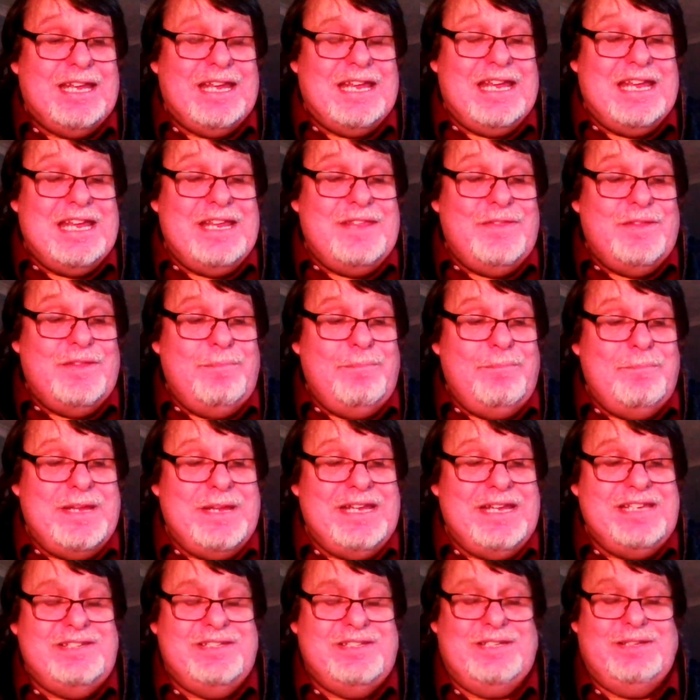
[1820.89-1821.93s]
in the
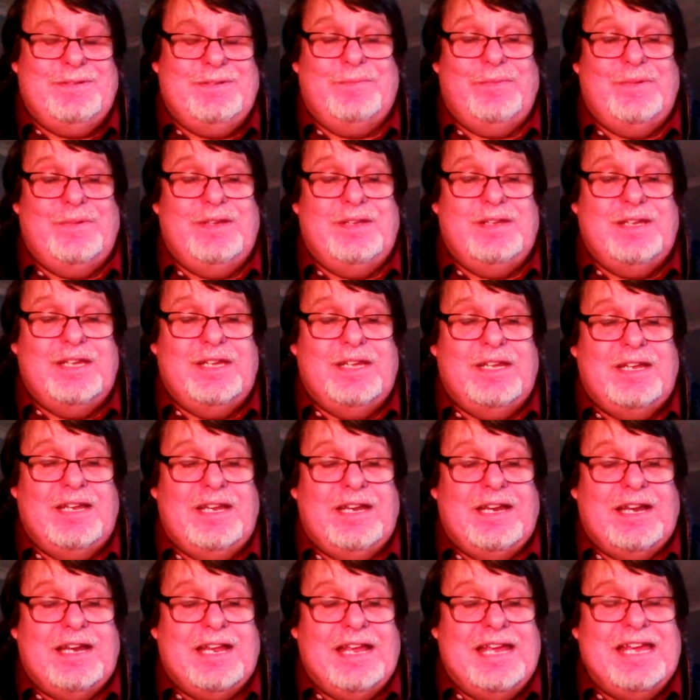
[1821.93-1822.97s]

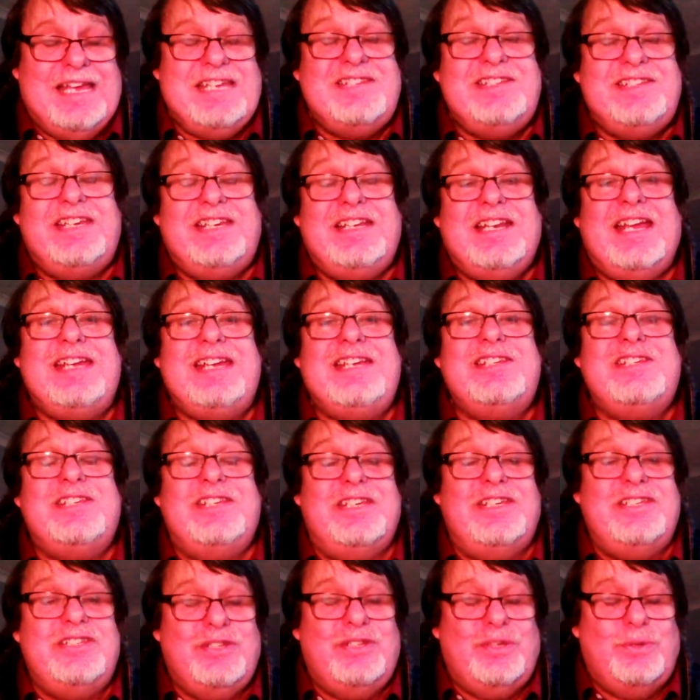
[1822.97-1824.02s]

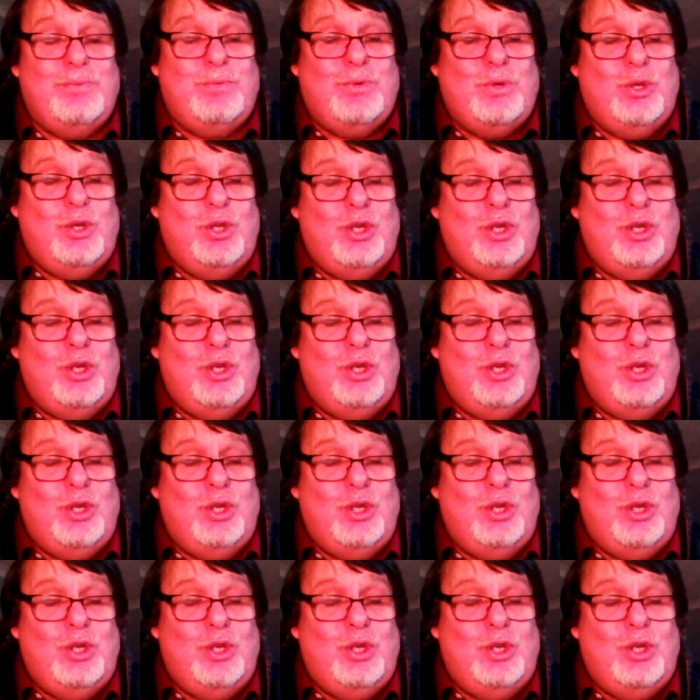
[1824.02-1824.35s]
mid-1880s,